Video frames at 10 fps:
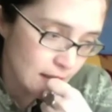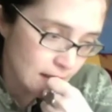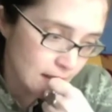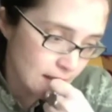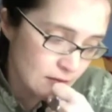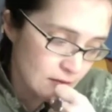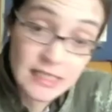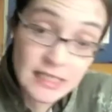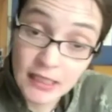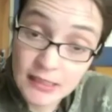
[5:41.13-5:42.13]
you know,
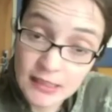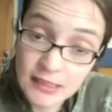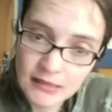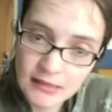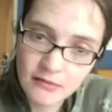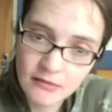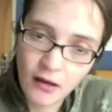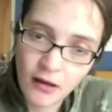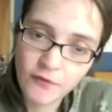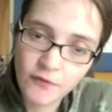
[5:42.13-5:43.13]
details
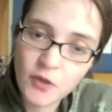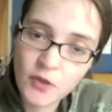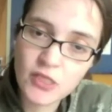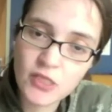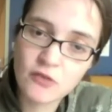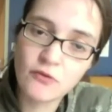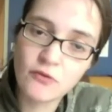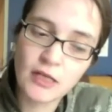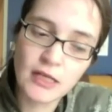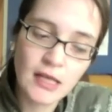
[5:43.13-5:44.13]
from her
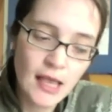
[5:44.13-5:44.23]
story.